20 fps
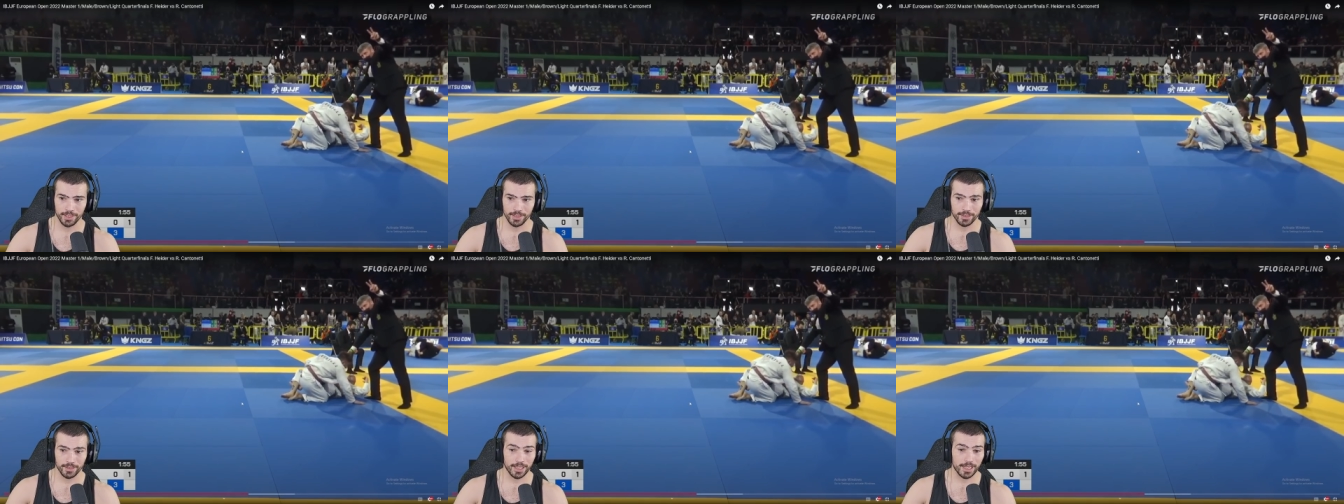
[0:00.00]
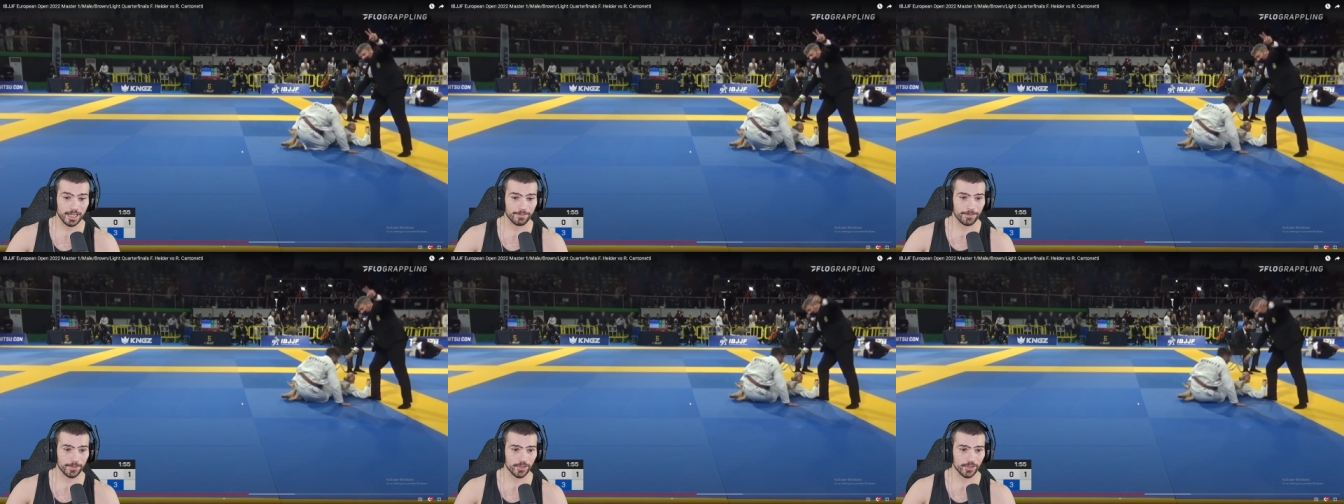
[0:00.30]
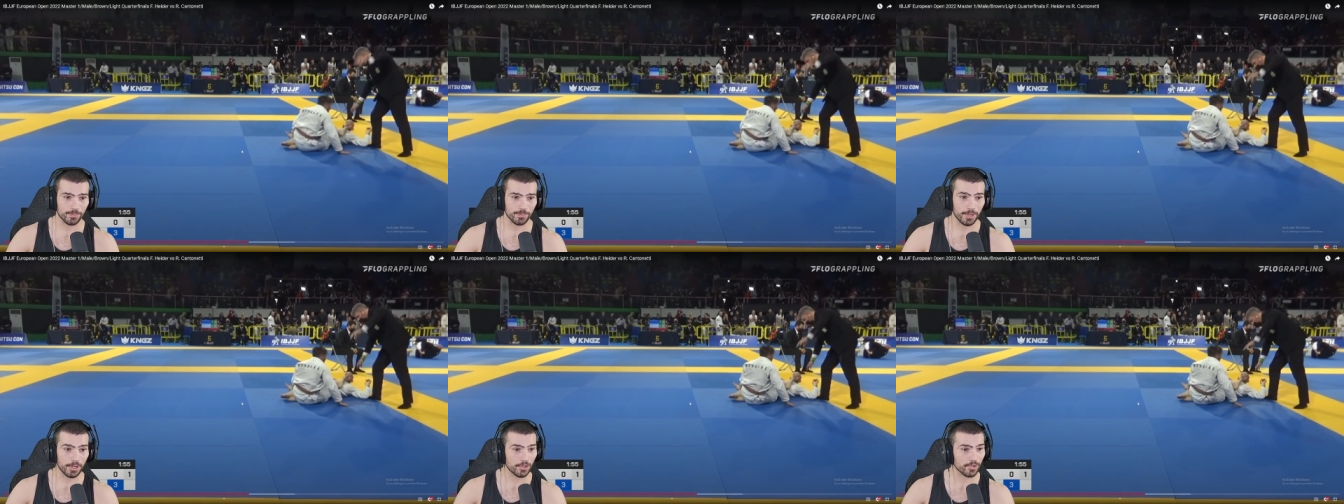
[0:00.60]
Like if
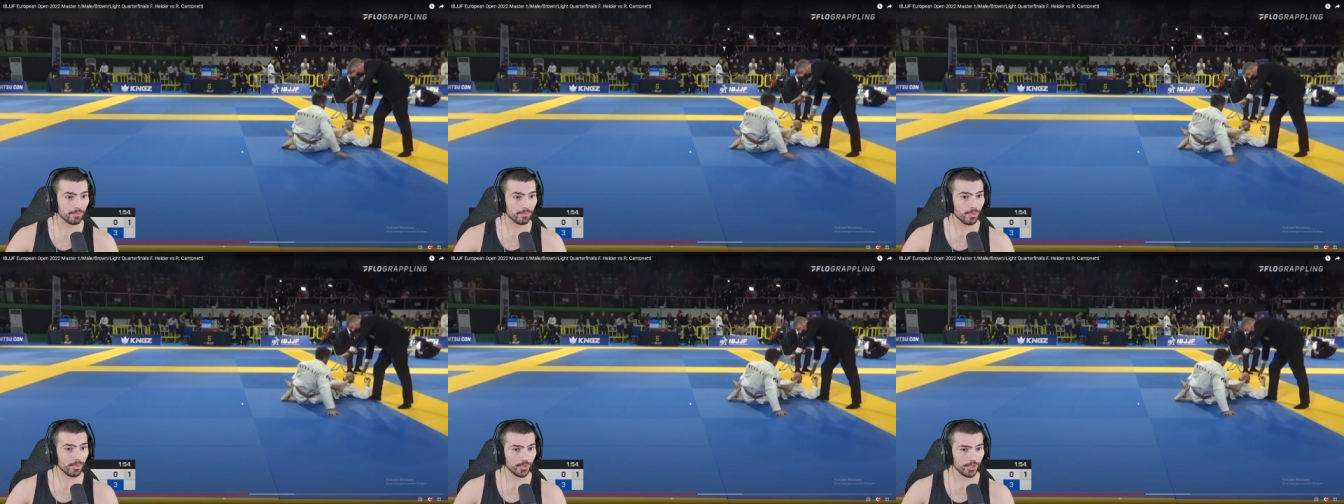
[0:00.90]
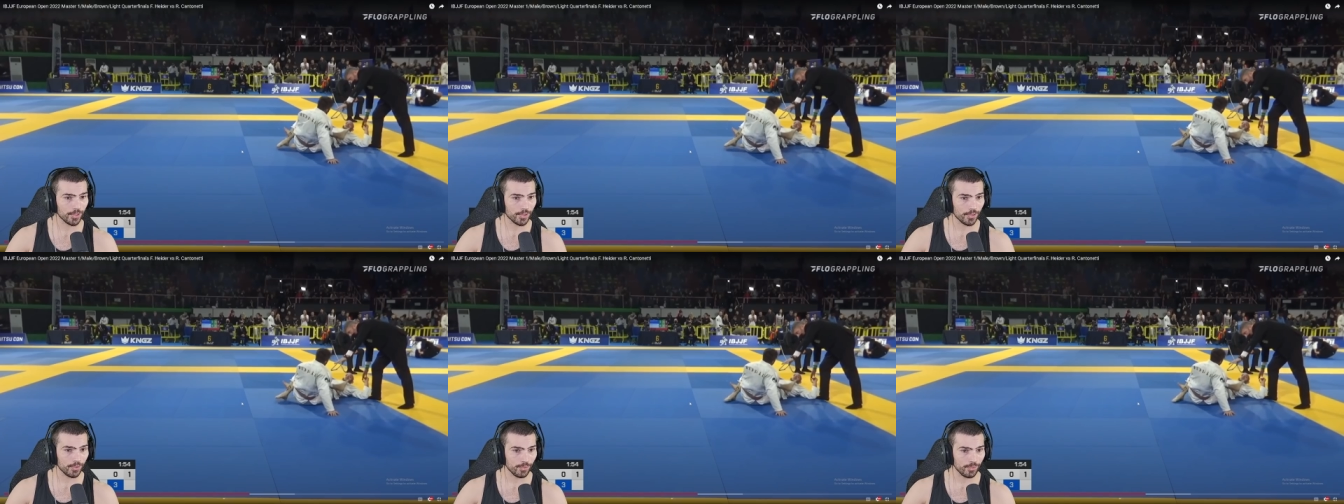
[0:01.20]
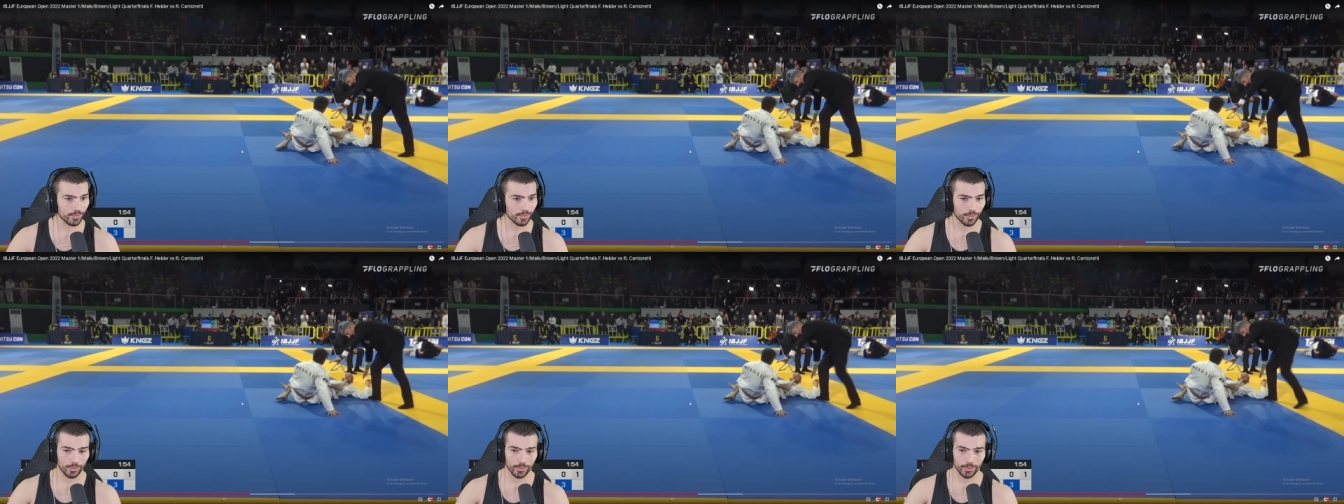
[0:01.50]
it's
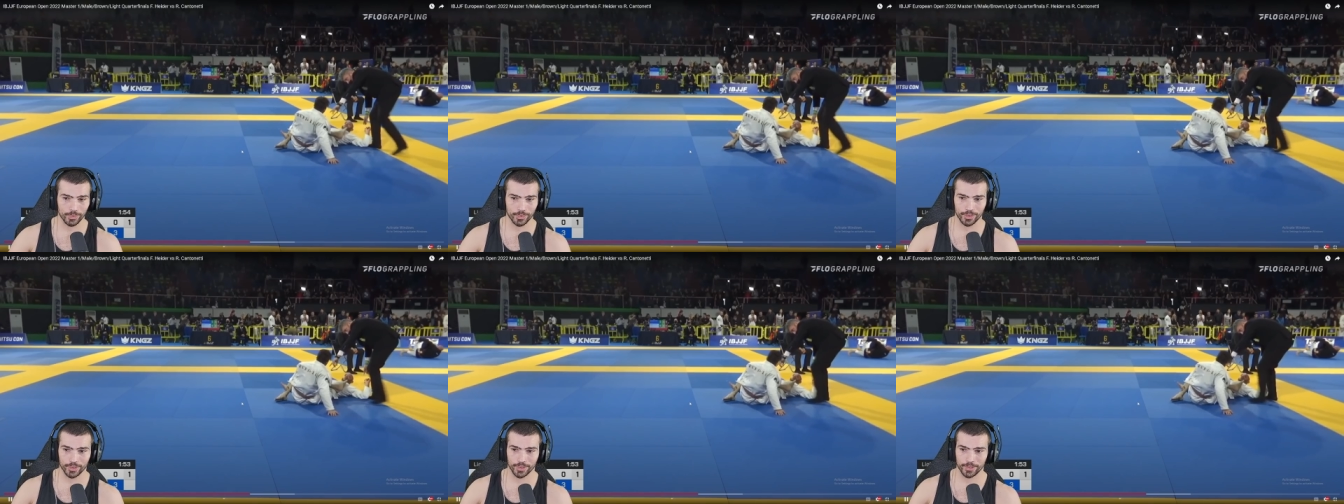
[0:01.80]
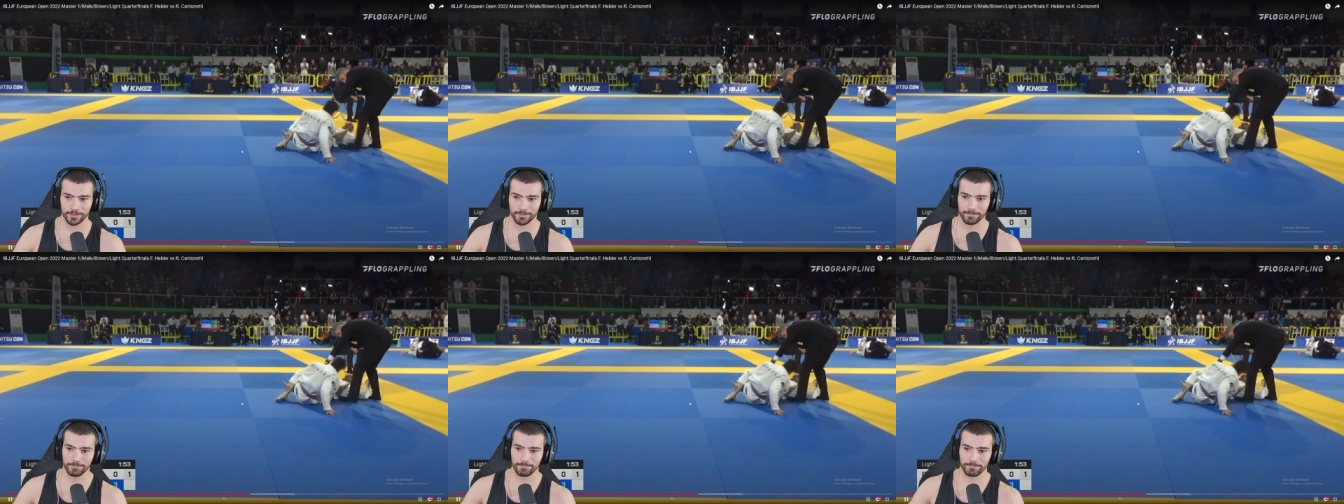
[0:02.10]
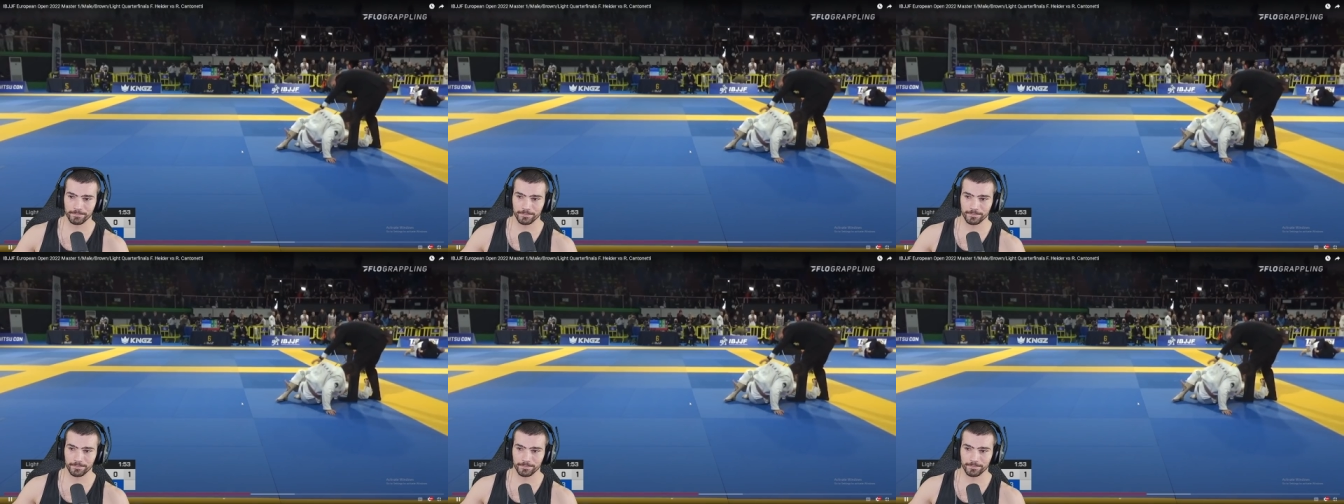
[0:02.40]
Berimbolo or